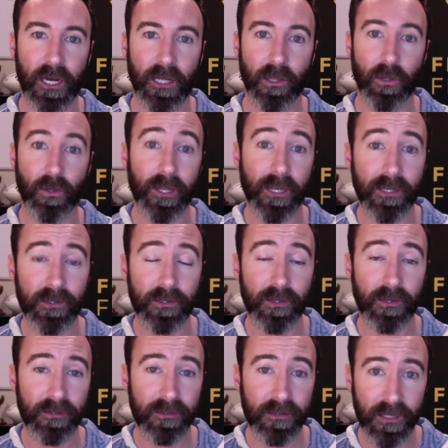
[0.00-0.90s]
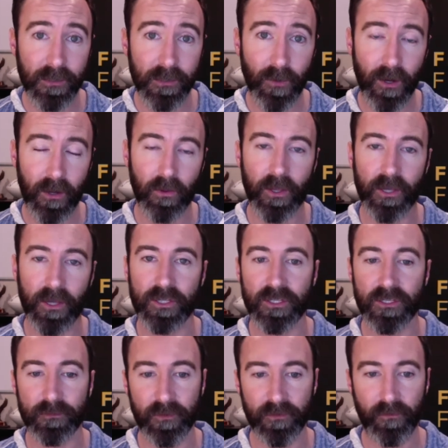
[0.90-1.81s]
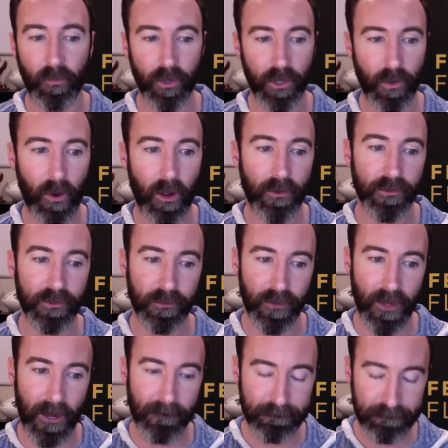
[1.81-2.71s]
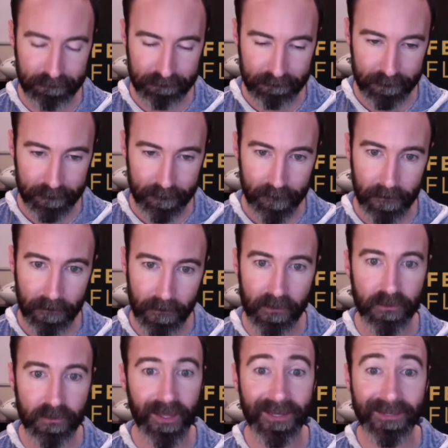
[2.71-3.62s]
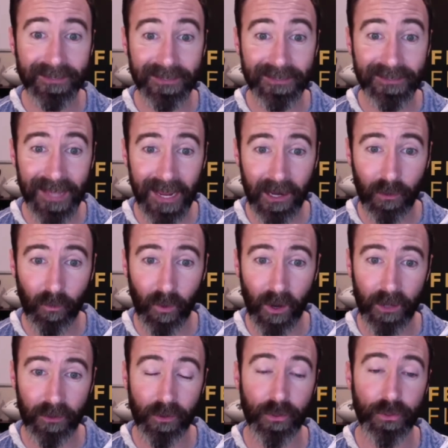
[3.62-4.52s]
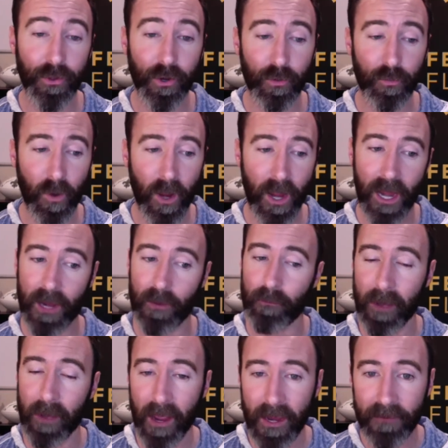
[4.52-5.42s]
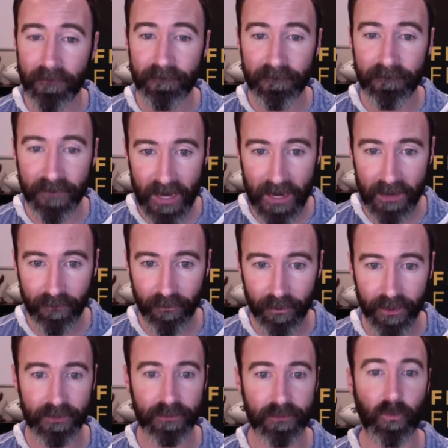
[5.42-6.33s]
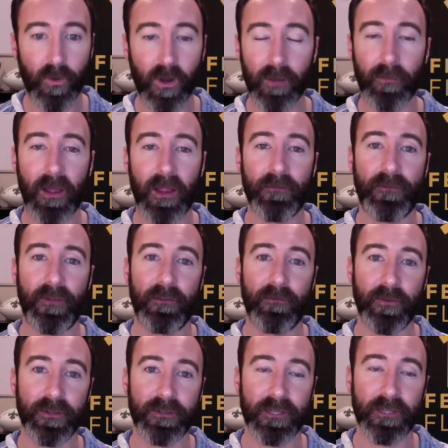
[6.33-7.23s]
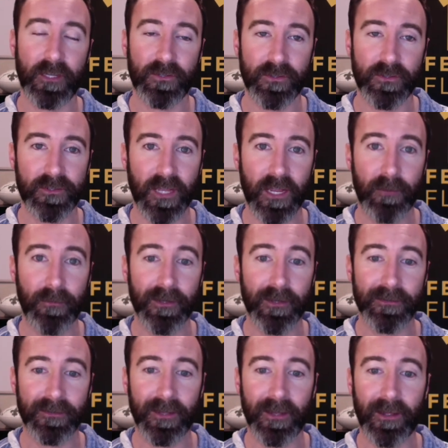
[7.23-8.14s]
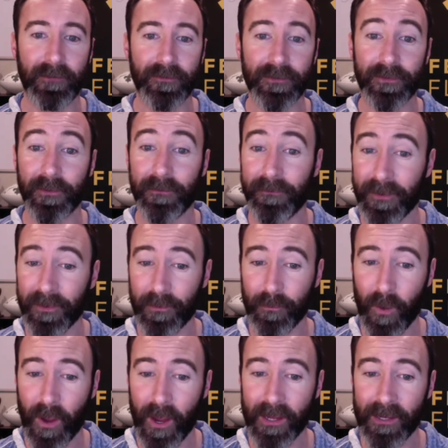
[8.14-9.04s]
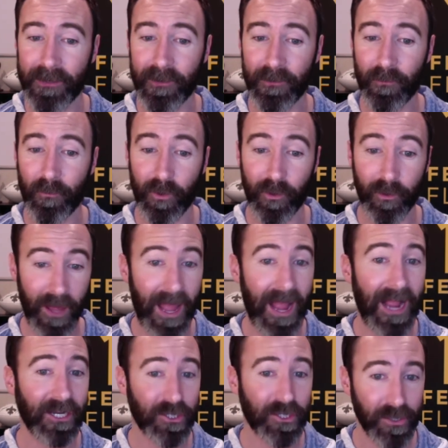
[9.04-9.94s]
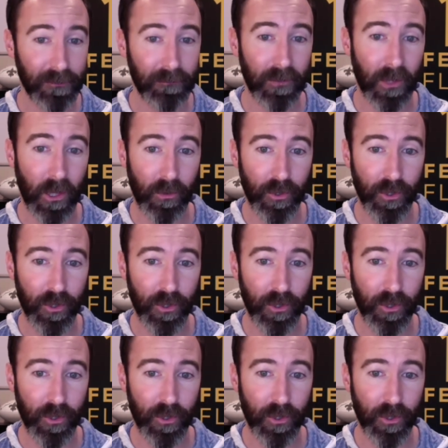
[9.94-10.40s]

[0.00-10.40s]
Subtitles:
looking into the city regulations before you go out and do that. So that is the second way. The third way, one of my favorites, I should say, because the fifth way will actually blow your